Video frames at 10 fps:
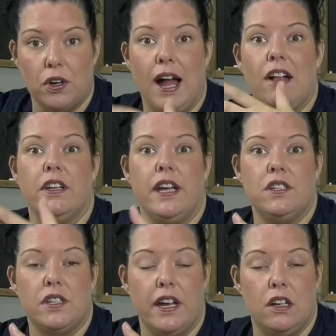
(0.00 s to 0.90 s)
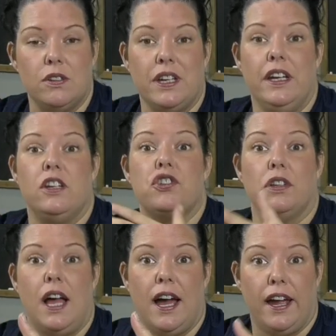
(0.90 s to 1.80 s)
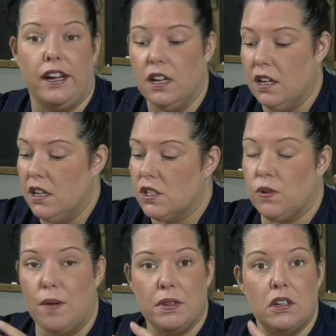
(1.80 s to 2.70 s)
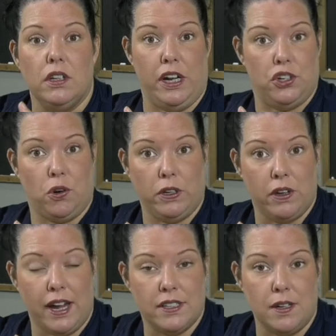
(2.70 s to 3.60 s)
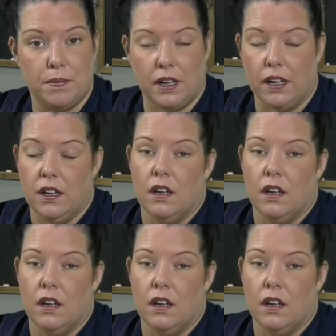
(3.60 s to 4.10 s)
your holiday sales in July. So I'm a little late showing you guys something.